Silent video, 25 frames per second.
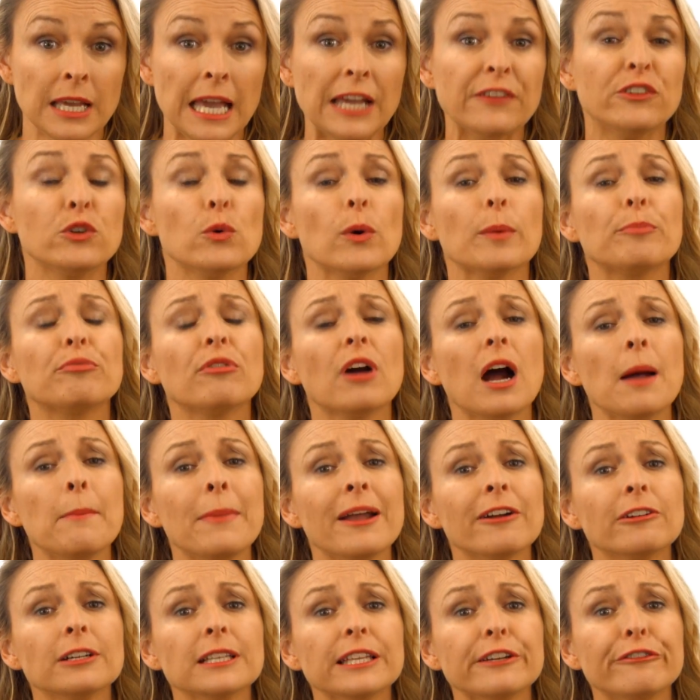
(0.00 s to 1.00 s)
if you are
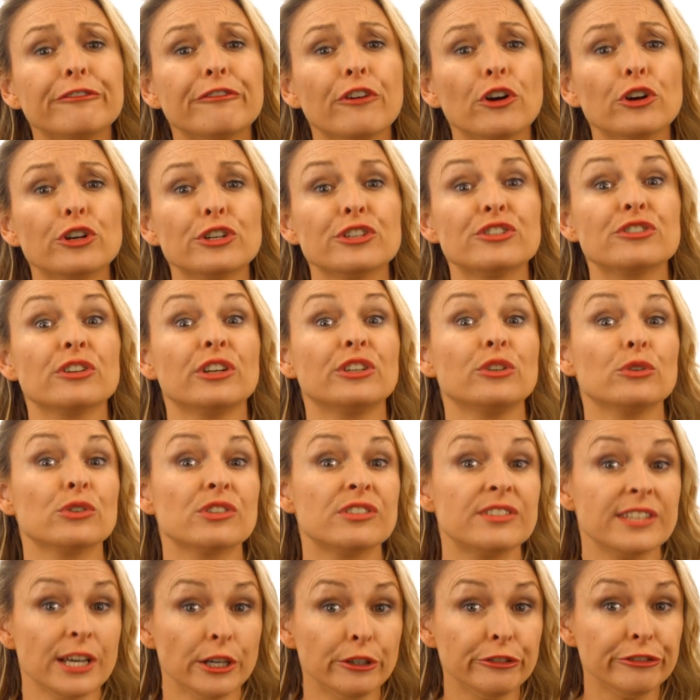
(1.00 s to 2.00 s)
primarily focused on
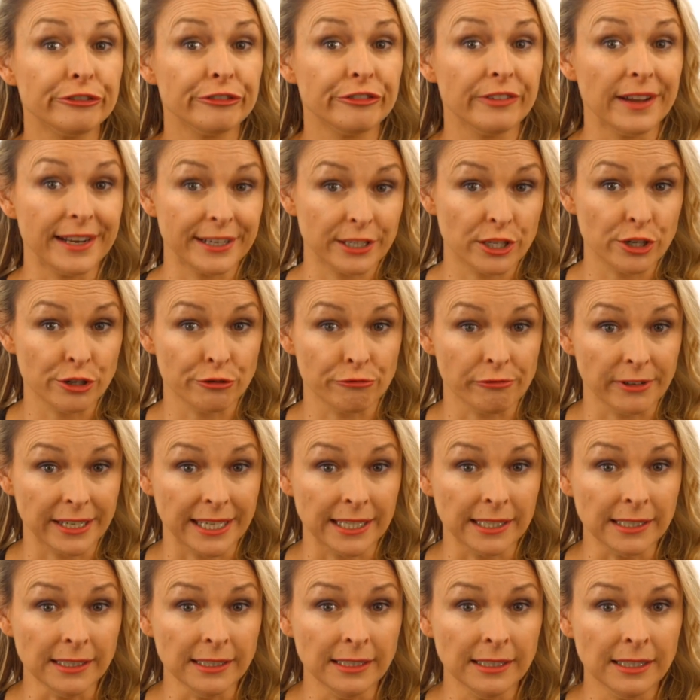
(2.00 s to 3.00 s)
yourself and
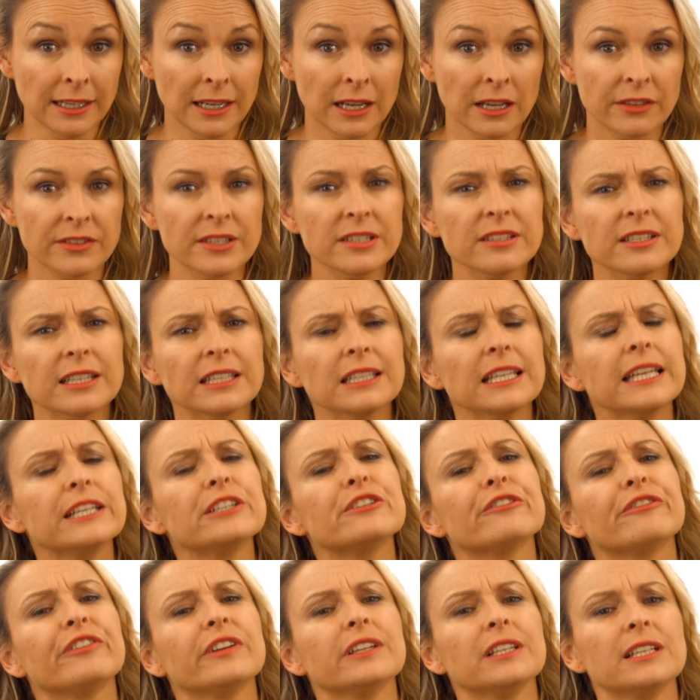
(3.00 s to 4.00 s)
career, this can
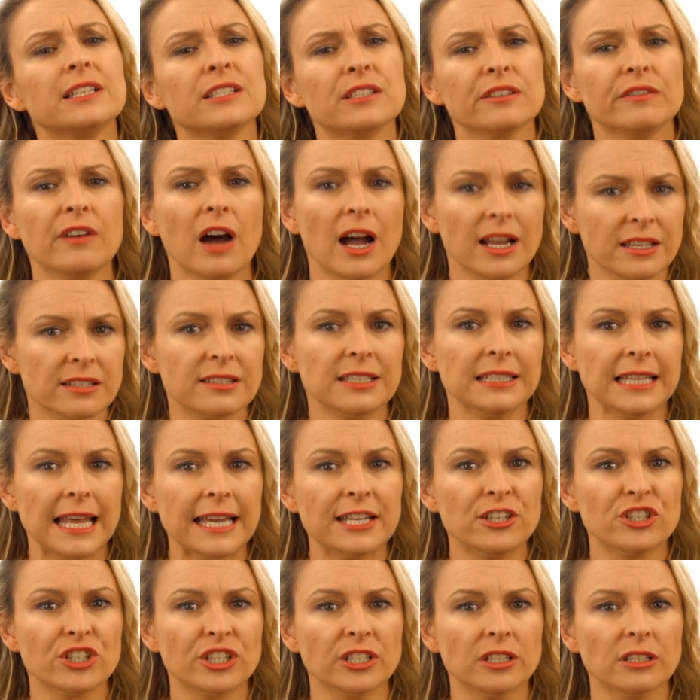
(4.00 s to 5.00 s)
lead to feelings of
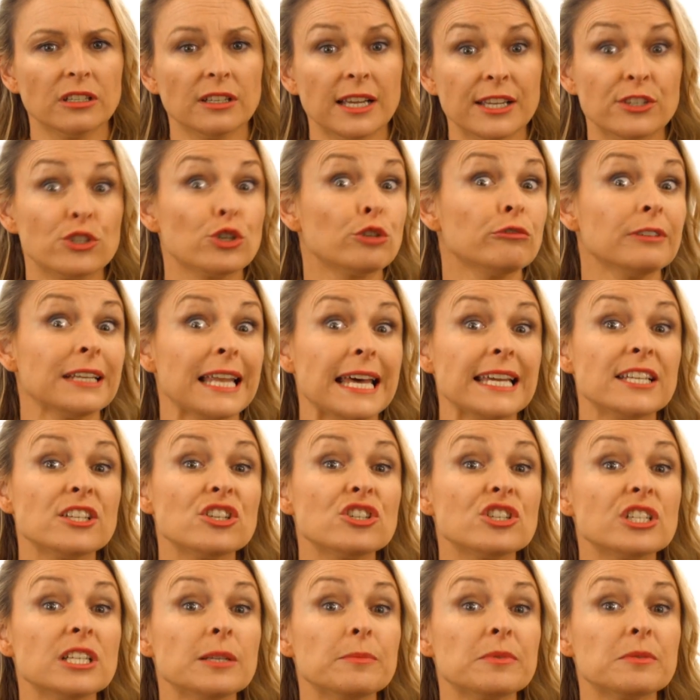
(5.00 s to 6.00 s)
isolation as your
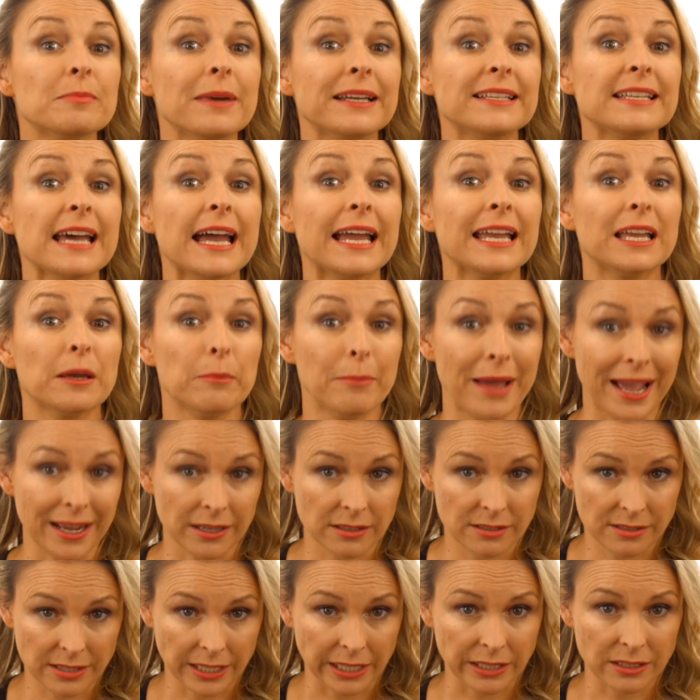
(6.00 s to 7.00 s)
relationships may take a
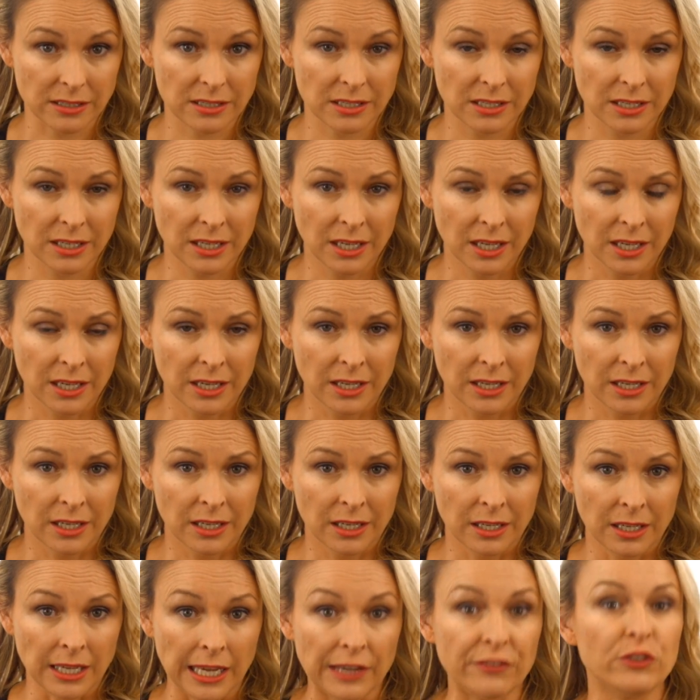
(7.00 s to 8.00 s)
back seat.
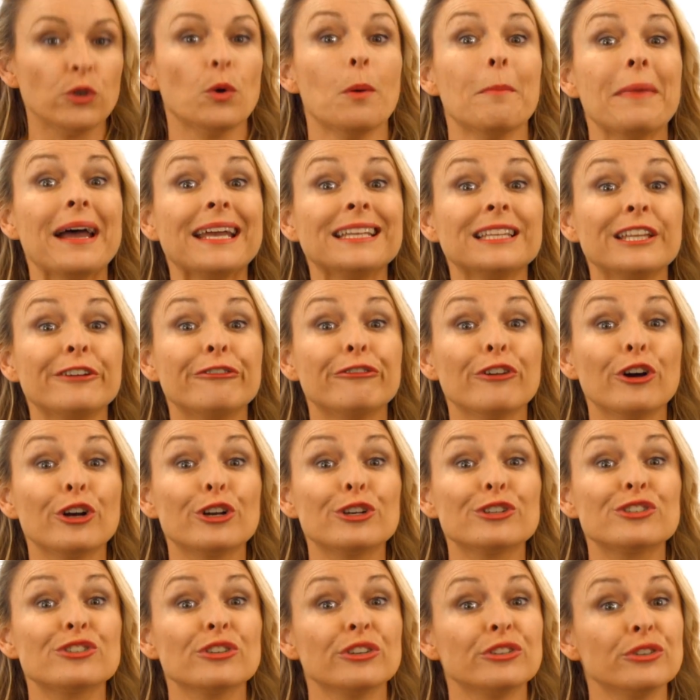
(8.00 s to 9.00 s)
If you are mainly
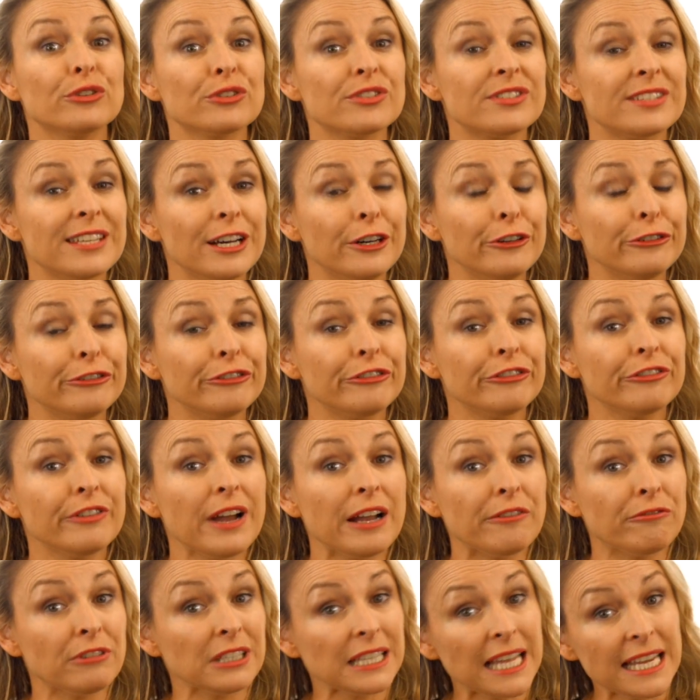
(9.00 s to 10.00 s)
focused on yourself
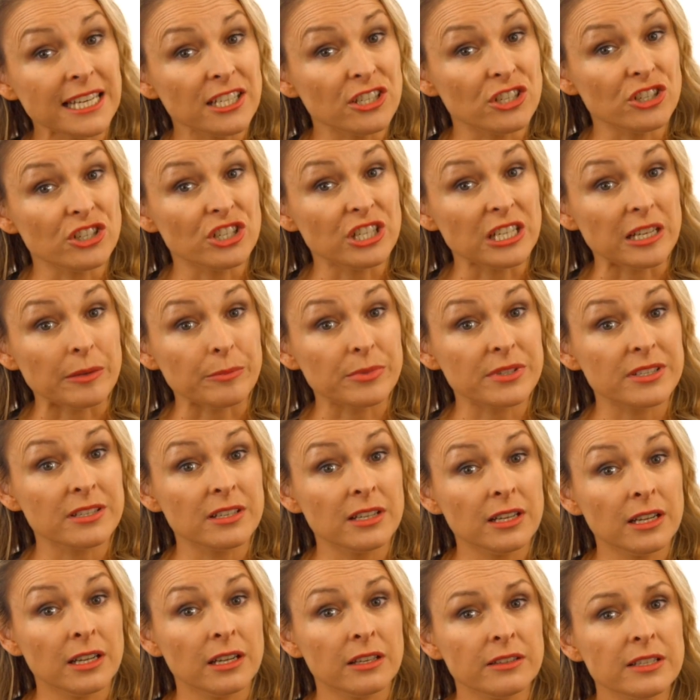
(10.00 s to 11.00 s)
and
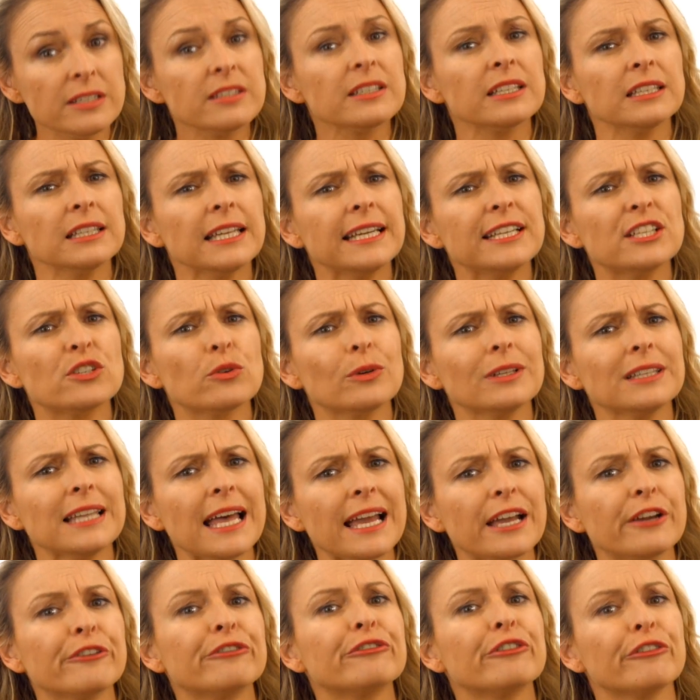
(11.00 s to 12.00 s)
relationships, this can lead to a
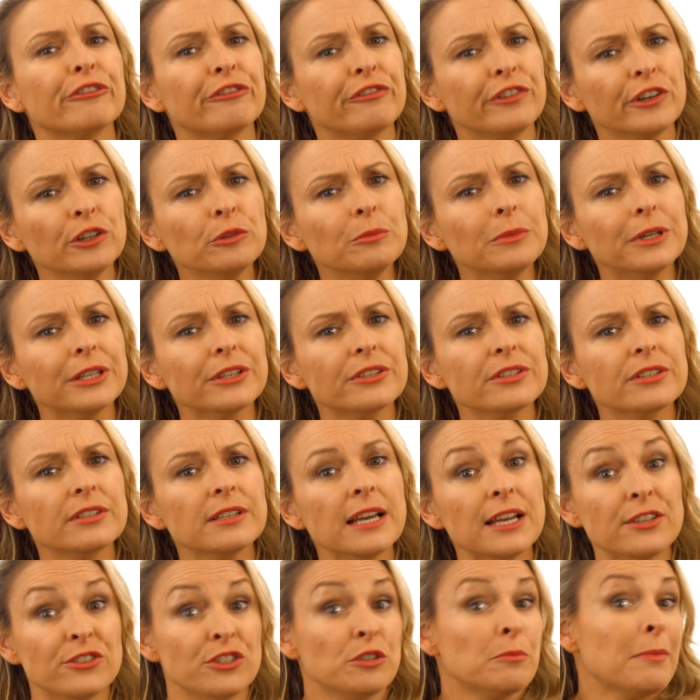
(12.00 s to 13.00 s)
lack of fulfillment
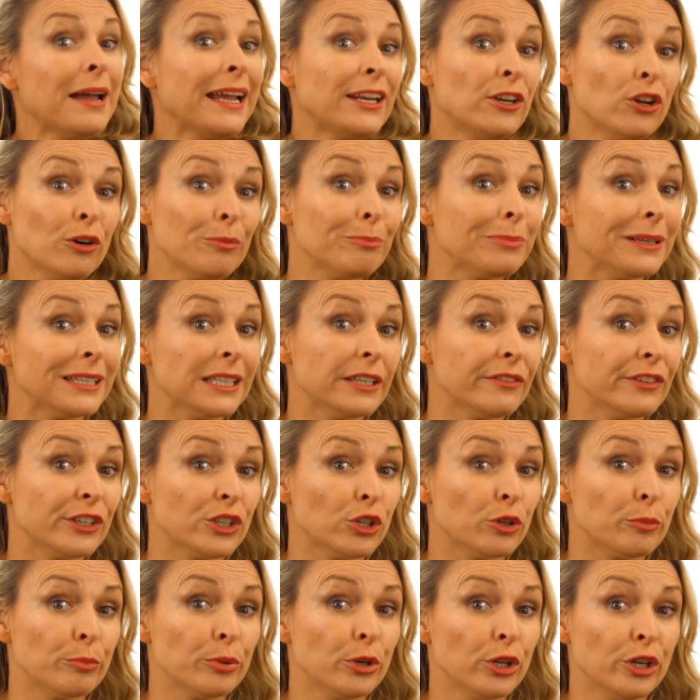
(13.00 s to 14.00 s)
as you may not be living
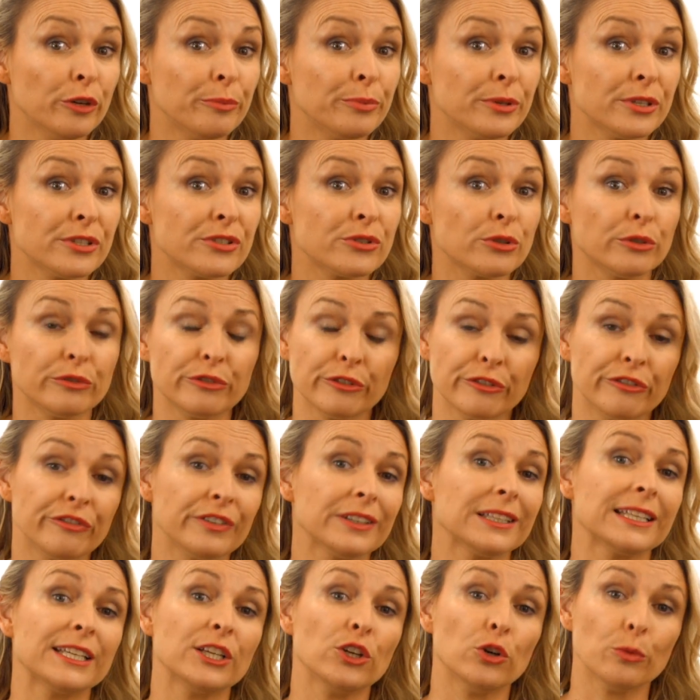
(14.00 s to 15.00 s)
your purpose or
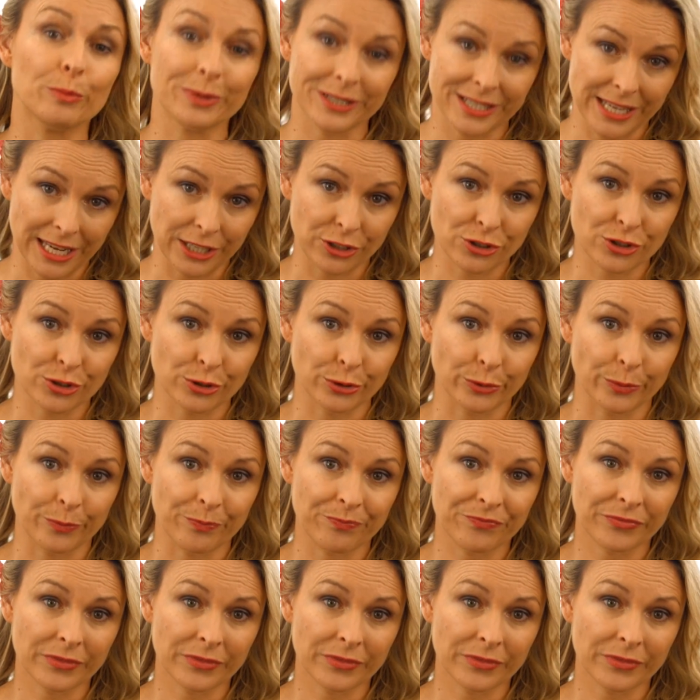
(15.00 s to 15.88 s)
fulfilling your potential.